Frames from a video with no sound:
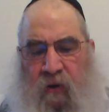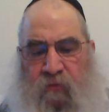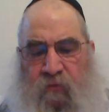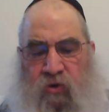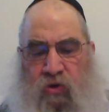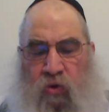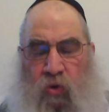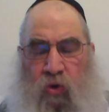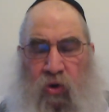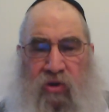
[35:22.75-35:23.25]

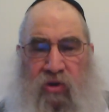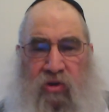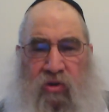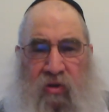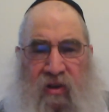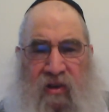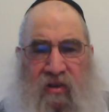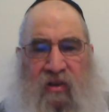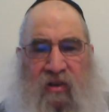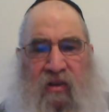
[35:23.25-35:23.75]
So also
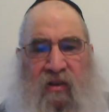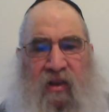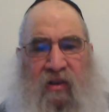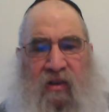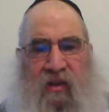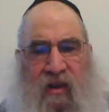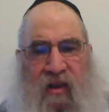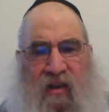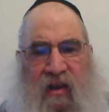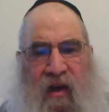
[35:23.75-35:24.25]
there's a din
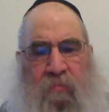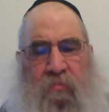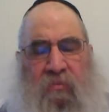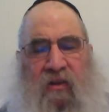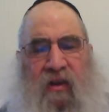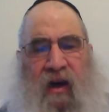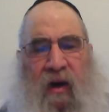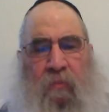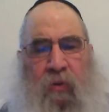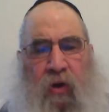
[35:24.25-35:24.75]
that
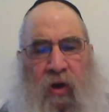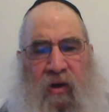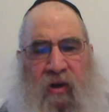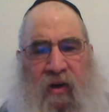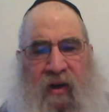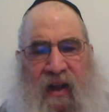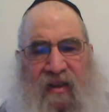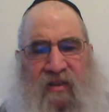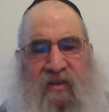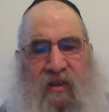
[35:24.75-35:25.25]

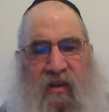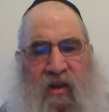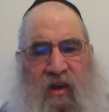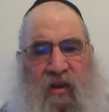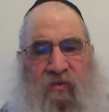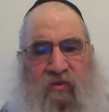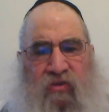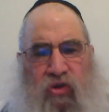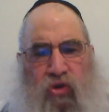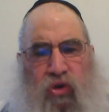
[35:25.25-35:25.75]
midrabanan has a din
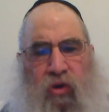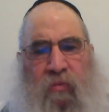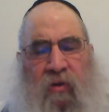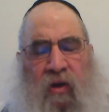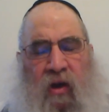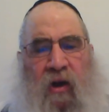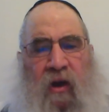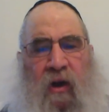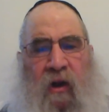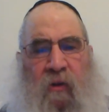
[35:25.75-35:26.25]
of
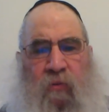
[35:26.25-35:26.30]
tuma